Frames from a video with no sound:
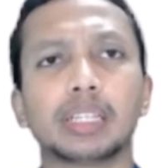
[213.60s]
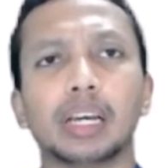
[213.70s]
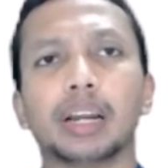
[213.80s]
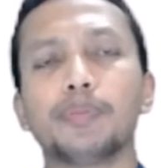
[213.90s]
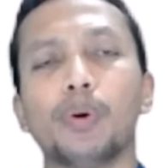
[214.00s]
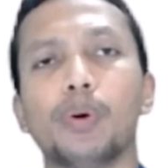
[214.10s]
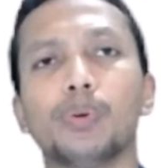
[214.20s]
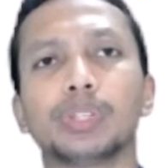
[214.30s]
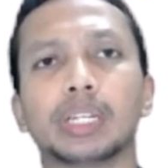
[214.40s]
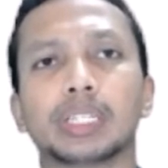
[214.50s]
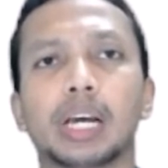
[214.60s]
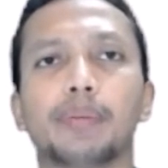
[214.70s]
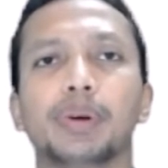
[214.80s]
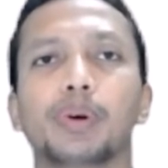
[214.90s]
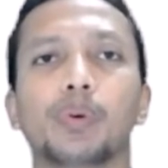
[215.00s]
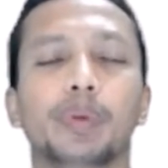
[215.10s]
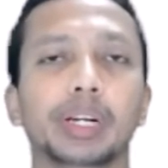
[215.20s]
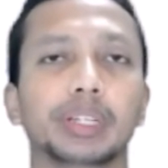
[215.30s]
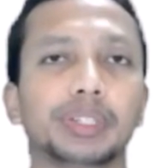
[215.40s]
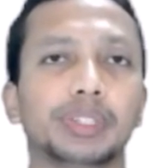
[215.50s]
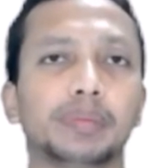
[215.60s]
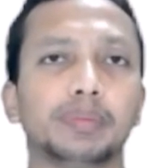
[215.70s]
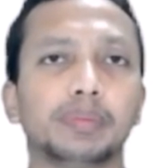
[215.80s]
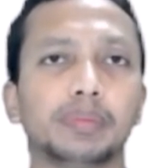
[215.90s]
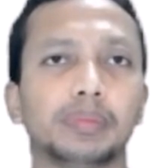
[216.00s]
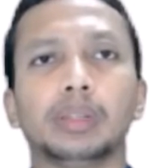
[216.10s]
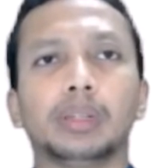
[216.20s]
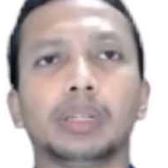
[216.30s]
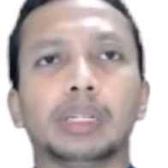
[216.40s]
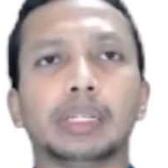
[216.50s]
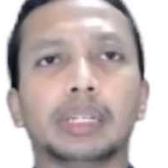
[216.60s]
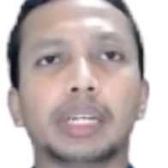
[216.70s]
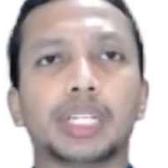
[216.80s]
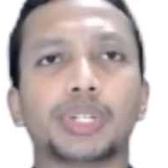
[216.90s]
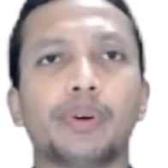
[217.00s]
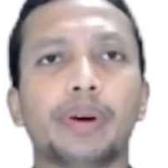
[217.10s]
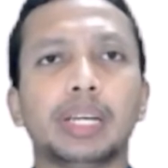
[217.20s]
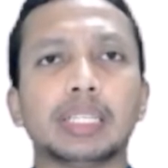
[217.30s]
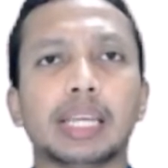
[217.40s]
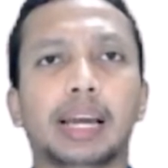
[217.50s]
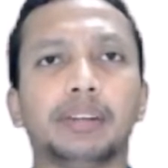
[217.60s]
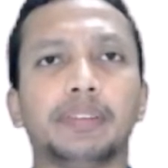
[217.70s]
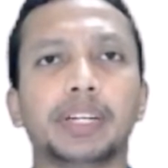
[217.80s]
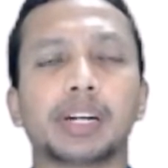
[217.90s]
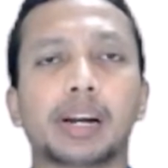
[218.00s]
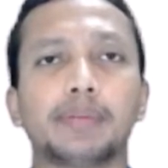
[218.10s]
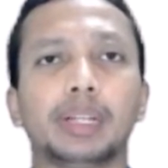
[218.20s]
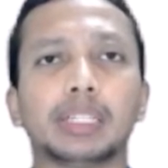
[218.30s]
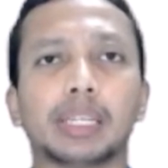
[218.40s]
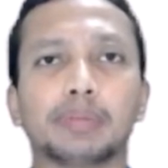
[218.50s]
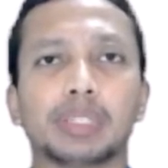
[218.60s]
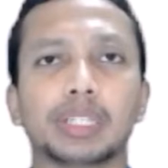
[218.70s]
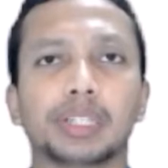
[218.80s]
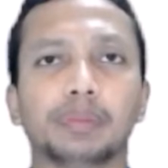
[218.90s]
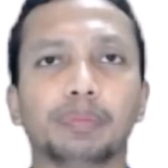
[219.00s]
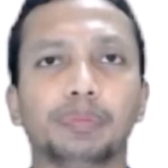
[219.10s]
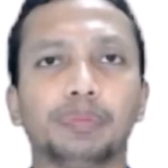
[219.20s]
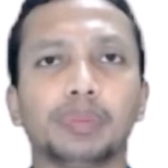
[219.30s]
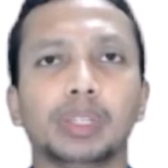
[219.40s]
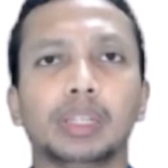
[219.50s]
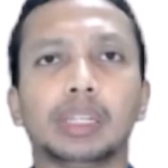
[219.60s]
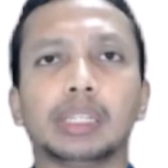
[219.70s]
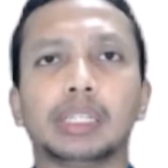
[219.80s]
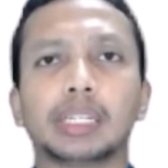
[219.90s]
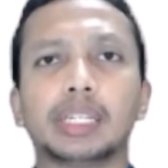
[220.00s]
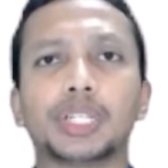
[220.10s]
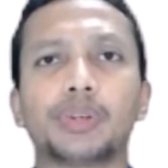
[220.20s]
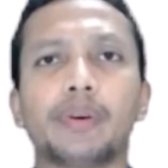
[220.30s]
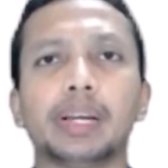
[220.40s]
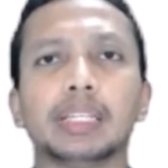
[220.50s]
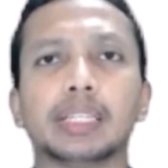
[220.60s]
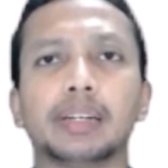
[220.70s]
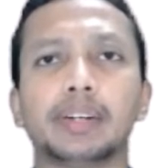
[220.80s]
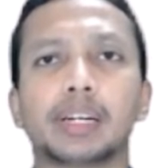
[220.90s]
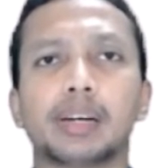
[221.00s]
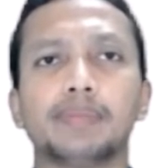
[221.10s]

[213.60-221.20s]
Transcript: reports, and survey documents. Data storage and retrieval subsystem. The data storage and retrieval